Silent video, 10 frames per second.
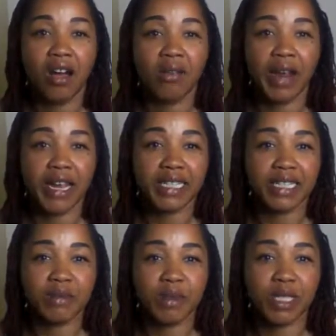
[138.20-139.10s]
All
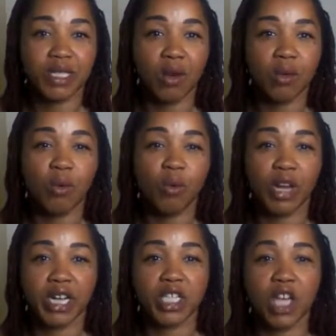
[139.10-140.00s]
right, so
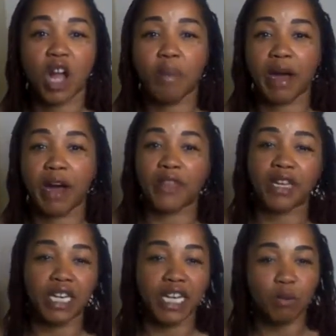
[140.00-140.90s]
we're going to talk about
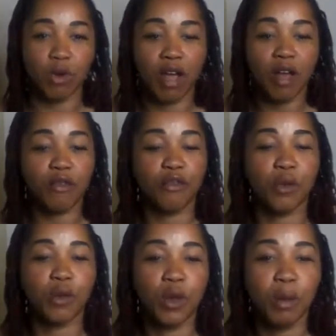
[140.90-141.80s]
the Libra
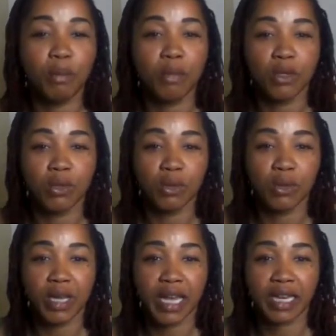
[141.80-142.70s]
full
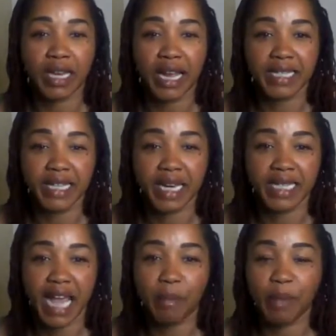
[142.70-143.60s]
moon. And like I said,
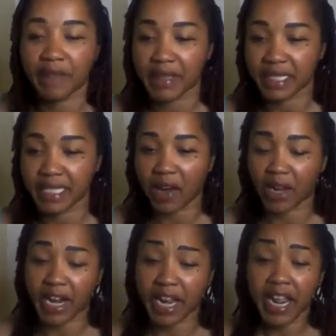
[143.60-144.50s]
it's happening this
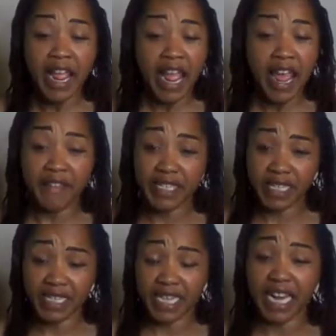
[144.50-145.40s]
Saturday. And
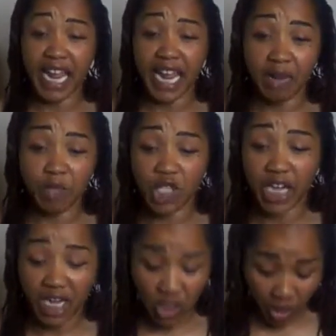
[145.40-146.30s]
this is a game
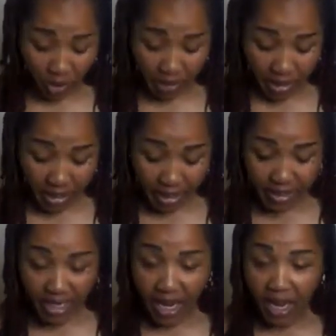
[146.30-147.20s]
changer
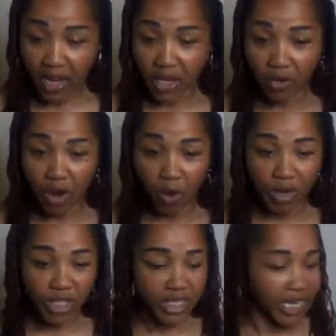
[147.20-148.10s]
because, you
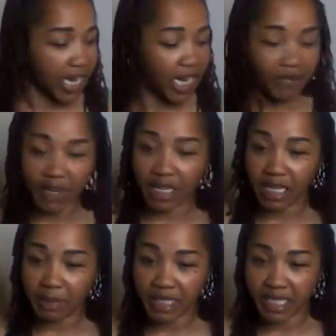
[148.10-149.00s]
know, we just got out of
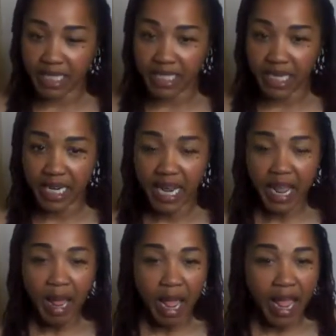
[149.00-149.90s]
eclipse
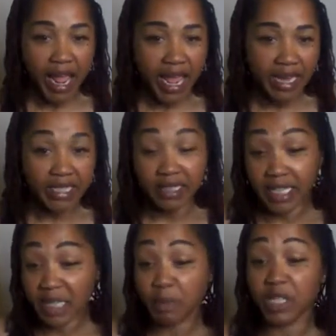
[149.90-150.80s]
season. And
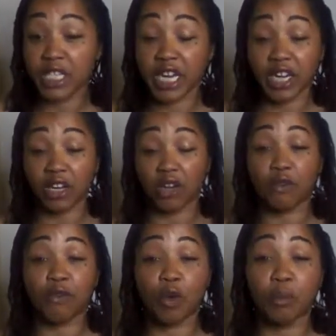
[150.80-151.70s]
this
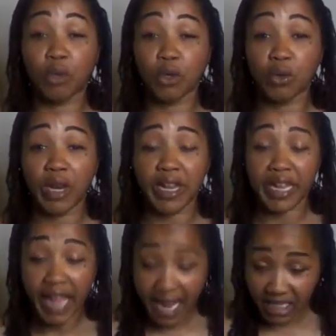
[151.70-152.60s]
particular full moon
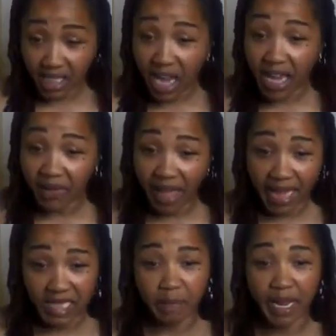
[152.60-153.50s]
has a lot of
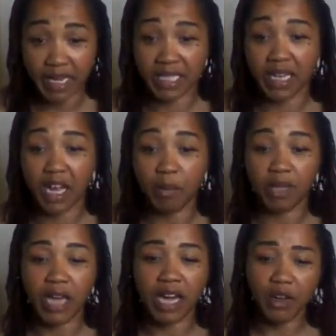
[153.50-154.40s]
aspects,
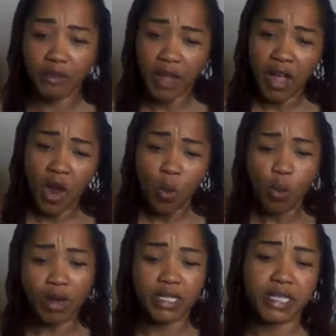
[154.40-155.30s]
a lot of
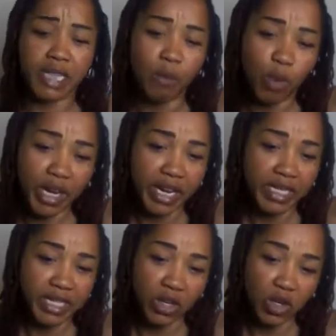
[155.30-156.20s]
what some would
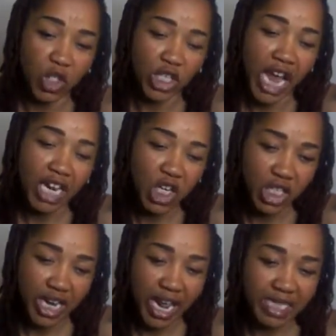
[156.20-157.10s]
consider
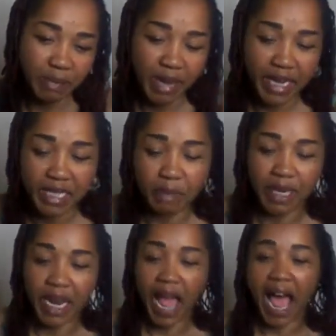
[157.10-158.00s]
challenging aspects,
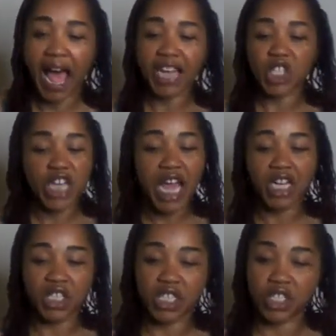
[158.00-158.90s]
but
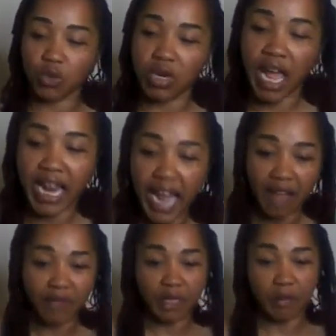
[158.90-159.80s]
challenges do not
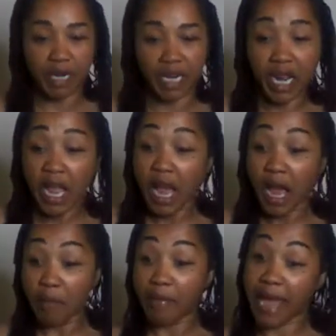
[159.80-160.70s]
have to be
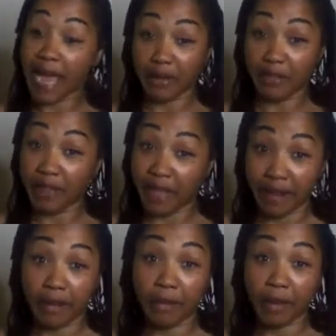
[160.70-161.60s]
a bad
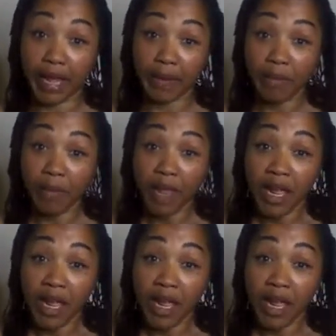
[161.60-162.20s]
thing, okay?